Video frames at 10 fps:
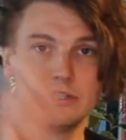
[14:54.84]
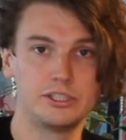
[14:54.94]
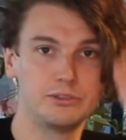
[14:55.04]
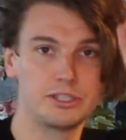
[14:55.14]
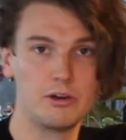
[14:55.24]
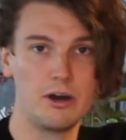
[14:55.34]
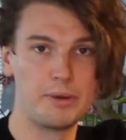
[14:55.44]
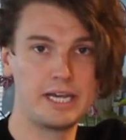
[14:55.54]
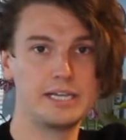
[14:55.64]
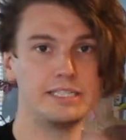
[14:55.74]
do so
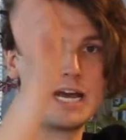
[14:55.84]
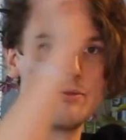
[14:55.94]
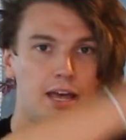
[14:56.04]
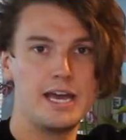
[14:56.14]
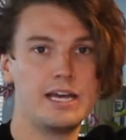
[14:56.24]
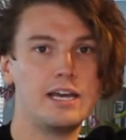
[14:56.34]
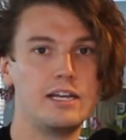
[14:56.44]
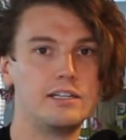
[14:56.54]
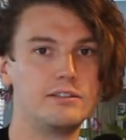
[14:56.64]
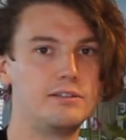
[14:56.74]
up here, down there,
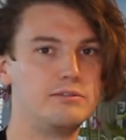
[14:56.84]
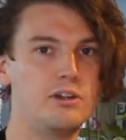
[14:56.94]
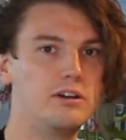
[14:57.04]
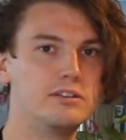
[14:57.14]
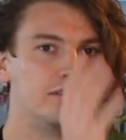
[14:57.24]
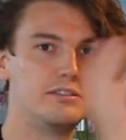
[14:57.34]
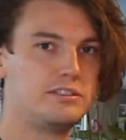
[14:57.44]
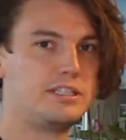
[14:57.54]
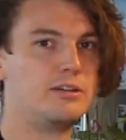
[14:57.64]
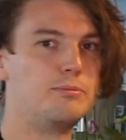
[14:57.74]
but not,
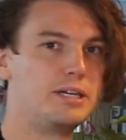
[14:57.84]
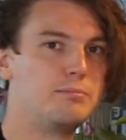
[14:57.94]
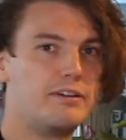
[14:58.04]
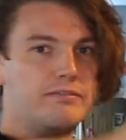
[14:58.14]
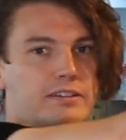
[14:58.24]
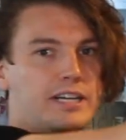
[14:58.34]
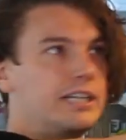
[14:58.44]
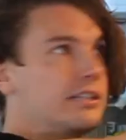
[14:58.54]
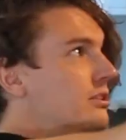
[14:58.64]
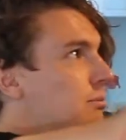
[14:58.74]
it'll be above
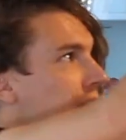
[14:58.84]
here, somewhere